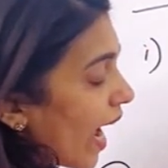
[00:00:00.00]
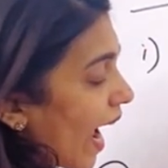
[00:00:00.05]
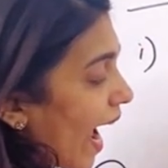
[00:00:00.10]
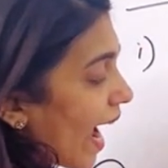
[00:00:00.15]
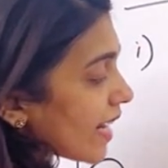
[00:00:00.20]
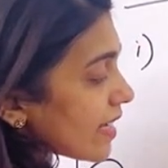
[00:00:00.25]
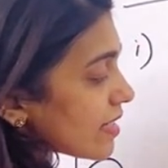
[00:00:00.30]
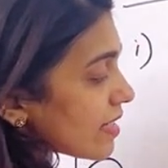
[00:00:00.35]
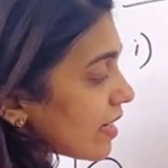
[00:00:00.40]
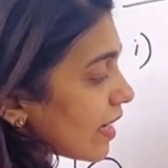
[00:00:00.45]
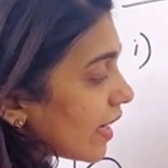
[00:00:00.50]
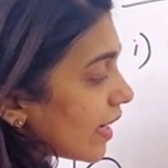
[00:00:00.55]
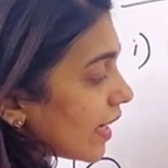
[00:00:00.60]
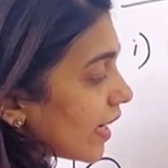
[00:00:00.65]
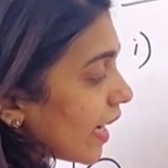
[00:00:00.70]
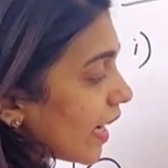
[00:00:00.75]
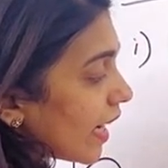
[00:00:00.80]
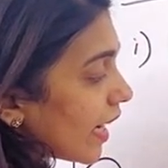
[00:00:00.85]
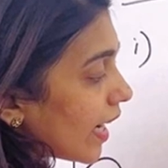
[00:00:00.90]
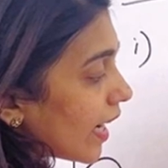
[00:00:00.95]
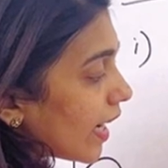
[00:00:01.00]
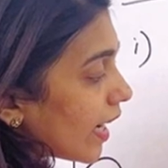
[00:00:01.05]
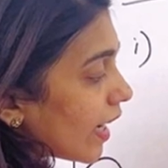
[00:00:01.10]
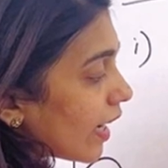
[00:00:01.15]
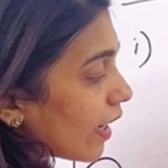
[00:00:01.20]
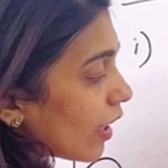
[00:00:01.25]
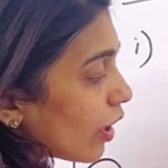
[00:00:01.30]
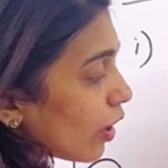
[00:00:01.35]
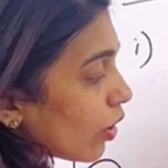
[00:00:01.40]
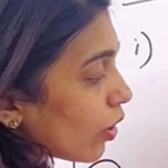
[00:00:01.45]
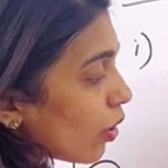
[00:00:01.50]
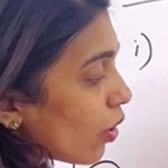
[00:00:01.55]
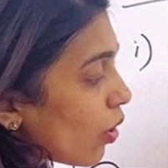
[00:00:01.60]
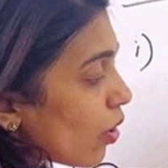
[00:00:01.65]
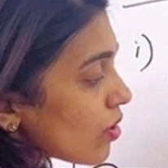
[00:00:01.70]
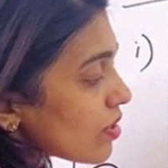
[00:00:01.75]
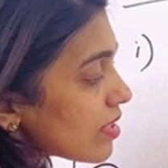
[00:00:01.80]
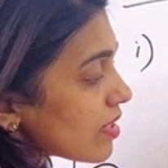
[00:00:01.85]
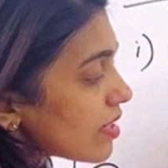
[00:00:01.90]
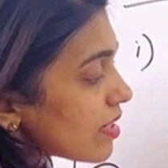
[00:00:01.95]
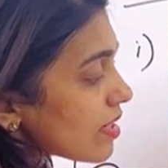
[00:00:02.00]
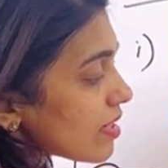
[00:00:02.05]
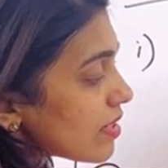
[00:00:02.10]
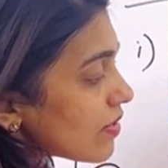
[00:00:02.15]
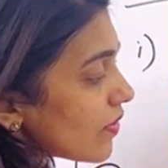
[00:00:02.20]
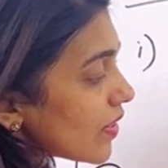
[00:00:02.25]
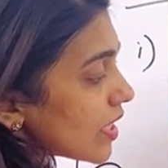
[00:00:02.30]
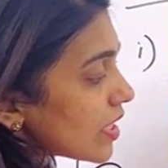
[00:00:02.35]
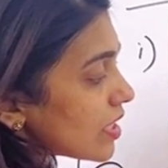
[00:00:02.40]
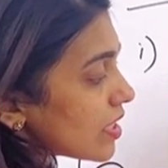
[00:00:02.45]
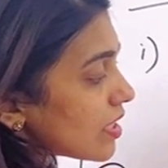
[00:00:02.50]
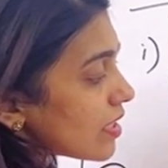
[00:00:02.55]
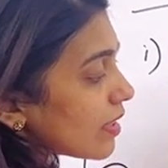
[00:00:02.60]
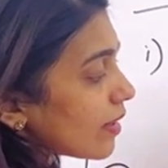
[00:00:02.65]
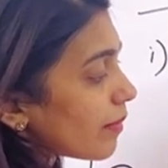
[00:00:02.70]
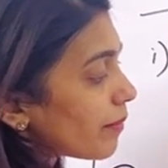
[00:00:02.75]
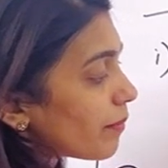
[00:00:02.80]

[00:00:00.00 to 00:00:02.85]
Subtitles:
acts like a closed switch.